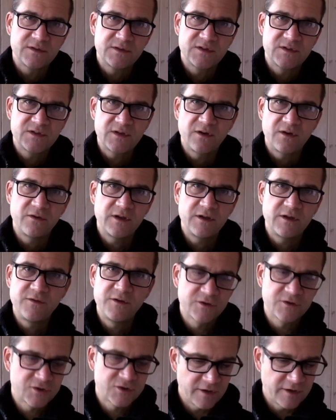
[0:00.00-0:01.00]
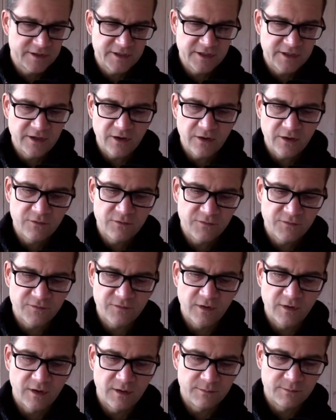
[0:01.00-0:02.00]
So if you're trying to go
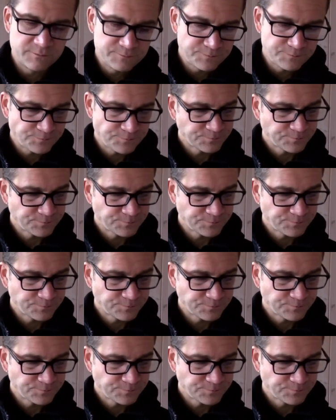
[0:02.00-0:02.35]
from